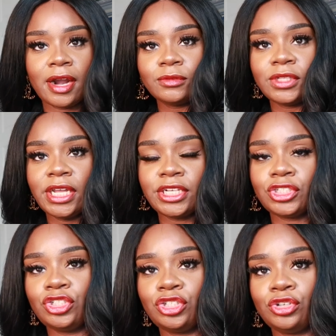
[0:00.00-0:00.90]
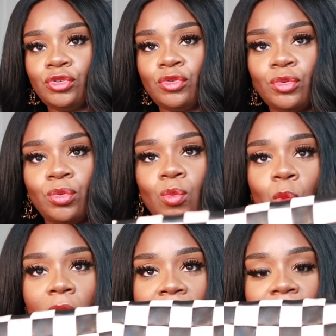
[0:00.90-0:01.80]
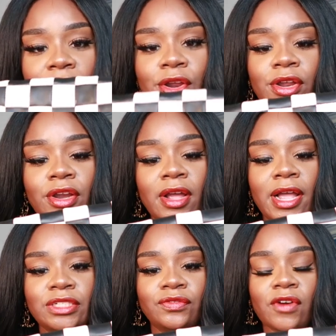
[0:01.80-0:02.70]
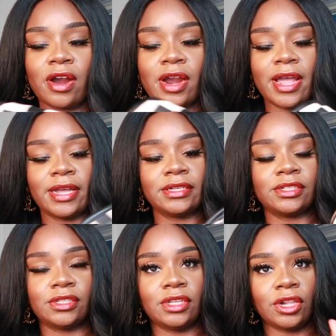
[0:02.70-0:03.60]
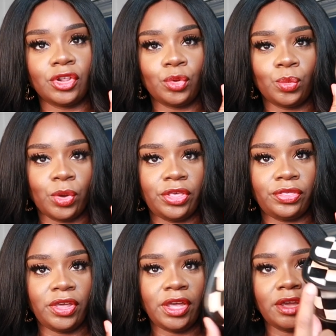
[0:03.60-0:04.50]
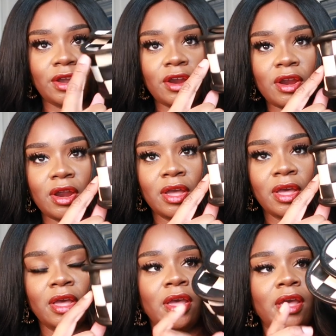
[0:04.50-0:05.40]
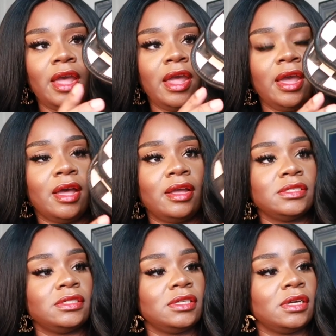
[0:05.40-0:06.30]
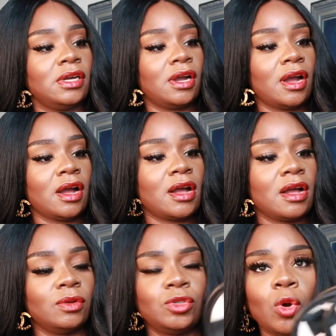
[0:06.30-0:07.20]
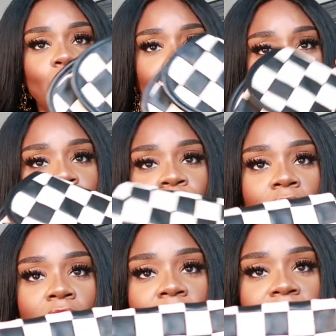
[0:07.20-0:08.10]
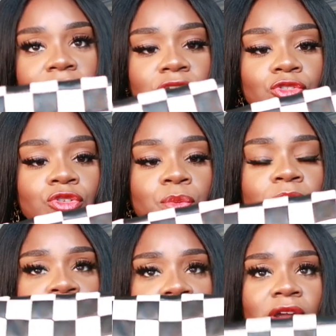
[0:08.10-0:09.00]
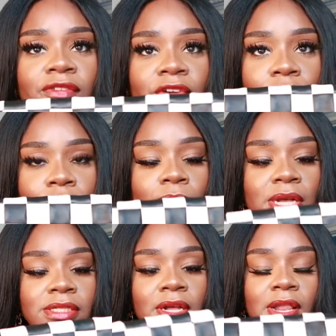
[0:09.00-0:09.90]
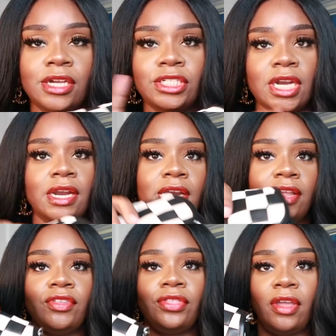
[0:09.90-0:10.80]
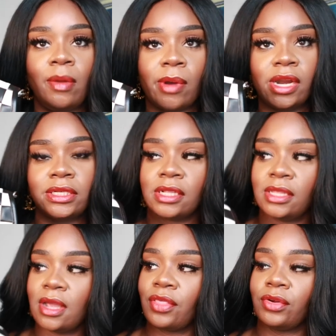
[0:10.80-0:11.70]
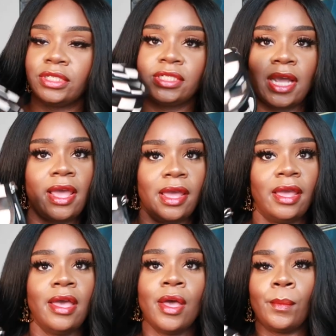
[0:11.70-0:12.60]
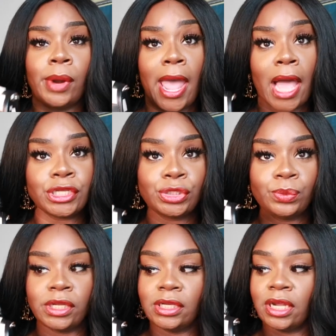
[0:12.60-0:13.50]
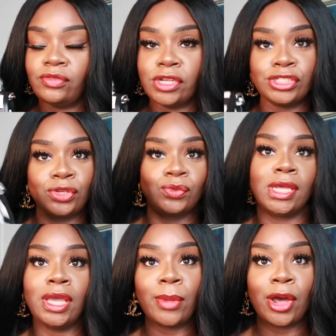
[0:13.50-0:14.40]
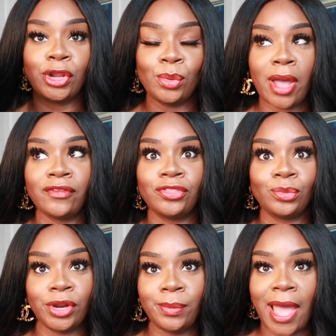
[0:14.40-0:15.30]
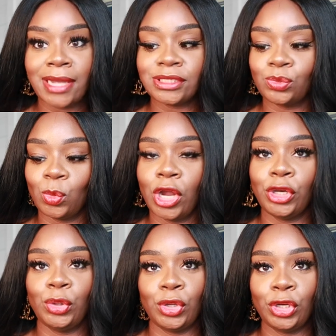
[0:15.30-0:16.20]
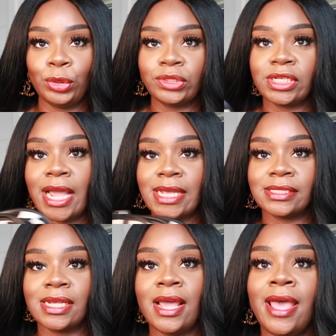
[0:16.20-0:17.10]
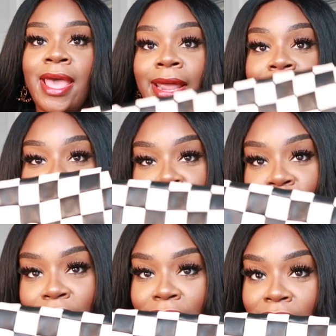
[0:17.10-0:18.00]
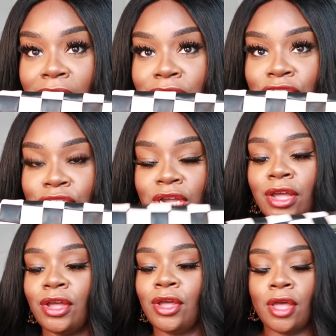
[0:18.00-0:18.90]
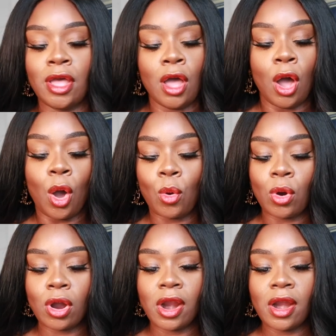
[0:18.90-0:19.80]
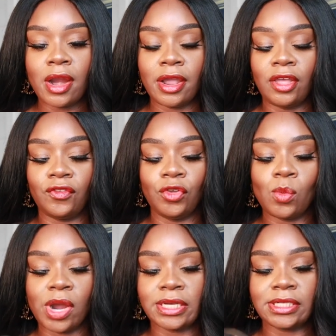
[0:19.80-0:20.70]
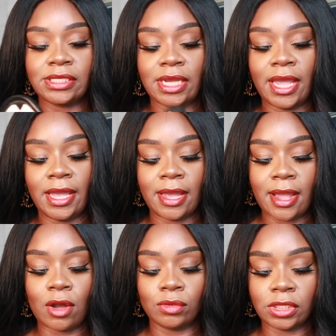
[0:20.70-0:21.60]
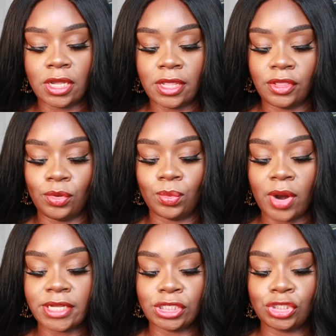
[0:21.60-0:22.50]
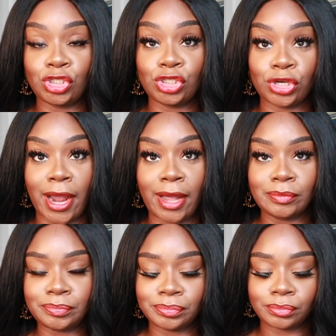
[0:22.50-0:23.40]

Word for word: i don't think it's too wide as far as the little width here and uh or too long i think this would be very very cute as a clutch i didn't even think about it till the other day but i actually really love this so think about it you have three bags in one you can use it as an evening clutch or if you wanted to take out the resin strap